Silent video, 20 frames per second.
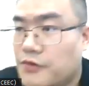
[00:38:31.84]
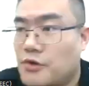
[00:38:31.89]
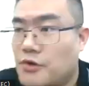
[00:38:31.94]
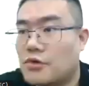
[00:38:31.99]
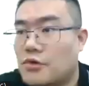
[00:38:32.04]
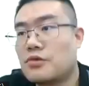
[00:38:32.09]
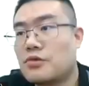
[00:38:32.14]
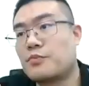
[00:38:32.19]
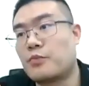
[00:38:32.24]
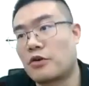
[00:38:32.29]

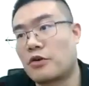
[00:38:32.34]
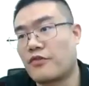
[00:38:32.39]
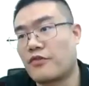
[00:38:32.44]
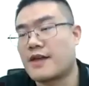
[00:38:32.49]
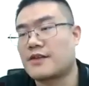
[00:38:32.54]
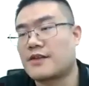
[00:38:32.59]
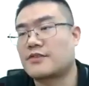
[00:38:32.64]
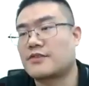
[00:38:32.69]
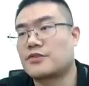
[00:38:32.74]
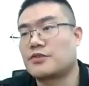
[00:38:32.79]
you
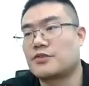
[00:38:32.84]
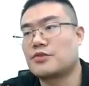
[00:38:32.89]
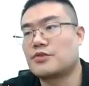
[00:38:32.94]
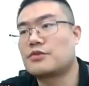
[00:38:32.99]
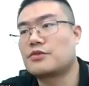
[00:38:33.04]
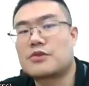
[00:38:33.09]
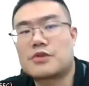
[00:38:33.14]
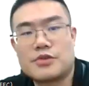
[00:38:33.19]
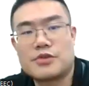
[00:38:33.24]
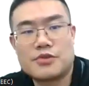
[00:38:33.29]
progress,
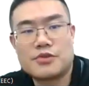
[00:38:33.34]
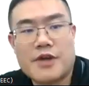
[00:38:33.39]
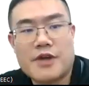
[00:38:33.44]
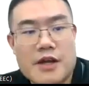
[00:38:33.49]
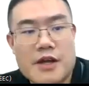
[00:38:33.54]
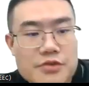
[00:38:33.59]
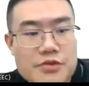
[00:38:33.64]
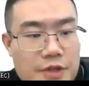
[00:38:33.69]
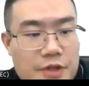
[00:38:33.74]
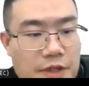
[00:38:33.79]
your
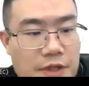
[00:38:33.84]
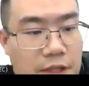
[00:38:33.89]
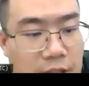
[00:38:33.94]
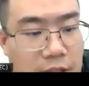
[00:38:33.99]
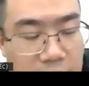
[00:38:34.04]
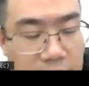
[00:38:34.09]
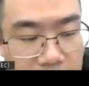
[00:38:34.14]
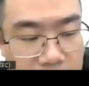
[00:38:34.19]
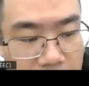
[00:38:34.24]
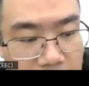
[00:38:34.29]
country
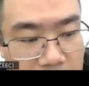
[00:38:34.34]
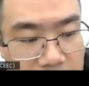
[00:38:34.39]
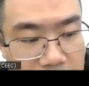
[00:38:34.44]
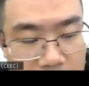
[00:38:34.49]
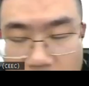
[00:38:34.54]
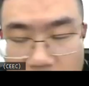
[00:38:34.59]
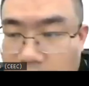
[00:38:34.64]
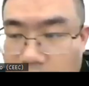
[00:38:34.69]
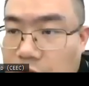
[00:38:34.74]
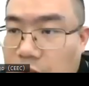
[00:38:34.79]

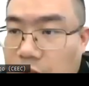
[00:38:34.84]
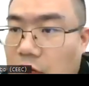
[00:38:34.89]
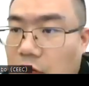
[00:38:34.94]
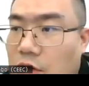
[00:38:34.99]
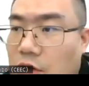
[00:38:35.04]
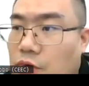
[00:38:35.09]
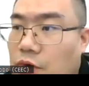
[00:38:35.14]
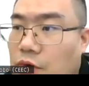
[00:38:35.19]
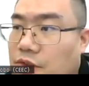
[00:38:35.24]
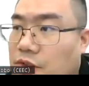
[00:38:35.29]
doesn't have the
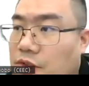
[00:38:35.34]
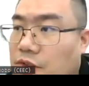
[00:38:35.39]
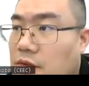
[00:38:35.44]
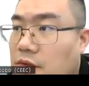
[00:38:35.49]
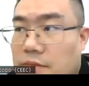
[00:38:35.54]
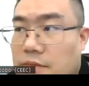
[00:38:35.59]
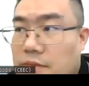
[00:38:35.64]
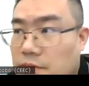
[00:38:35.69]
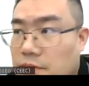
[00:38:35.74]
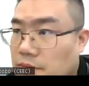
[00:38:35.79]
coal
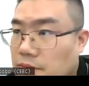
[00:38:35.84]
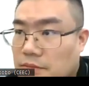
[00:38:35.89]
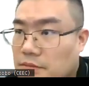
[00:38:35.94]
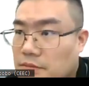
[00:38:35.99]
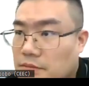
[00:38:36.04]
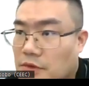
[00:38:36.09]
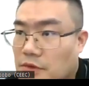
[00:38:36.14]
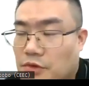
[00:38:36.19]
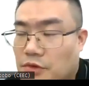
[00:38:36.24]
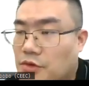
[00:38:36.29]
reserve,
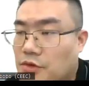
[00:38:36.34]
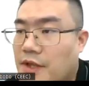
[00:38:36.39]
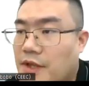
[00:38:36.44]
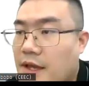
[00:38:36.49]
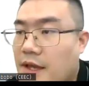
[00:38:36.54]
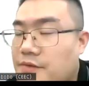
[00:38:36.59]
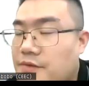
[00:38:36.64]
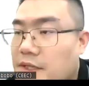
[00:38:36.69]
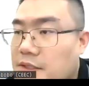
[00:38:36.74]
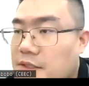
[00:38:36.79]
you don't
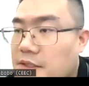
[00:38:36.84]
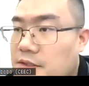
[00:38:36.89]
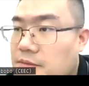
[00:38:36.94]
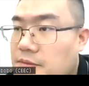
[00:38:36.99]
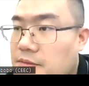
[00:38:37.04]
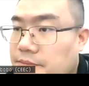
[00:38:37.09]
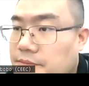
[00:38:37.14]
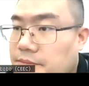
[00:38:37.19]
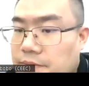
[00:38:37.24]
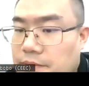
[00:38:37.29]
have it.
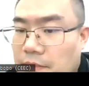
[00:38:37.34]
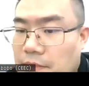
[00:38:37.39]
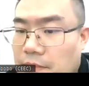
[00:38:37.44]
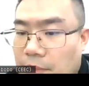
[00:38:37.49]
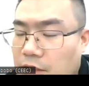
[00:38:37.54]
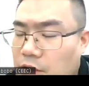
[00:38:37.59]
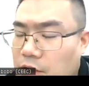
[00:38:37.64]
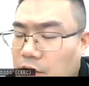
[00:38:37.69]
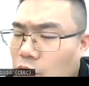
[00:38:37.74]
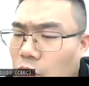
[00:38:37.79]

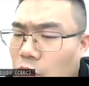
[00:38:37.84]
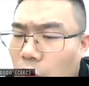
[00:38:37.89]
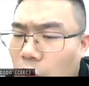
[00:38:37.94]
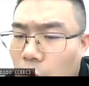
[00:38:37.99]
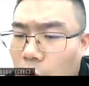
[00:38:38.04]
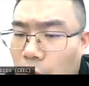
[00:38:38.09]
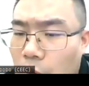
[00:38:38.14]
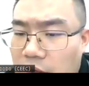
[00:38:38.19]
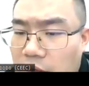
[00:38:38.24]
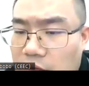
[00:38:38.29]
But you
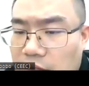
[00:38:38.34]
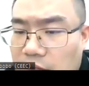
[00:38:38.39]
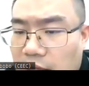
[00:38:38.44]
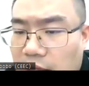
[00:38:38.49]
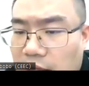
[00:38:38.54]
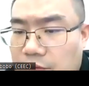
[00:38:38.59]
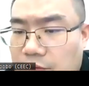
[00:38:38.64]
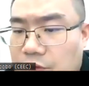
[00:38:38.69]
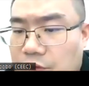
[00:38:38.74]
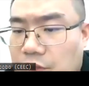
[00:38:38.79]
always
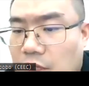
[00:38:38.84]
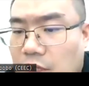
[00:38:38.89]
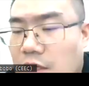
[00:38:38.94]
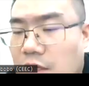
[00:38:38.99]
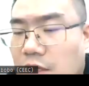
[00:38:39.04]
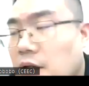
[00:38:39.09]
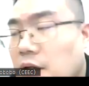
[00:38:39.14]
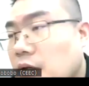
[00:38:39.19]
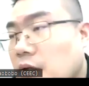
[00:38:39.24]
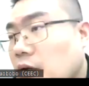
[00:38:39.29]
have the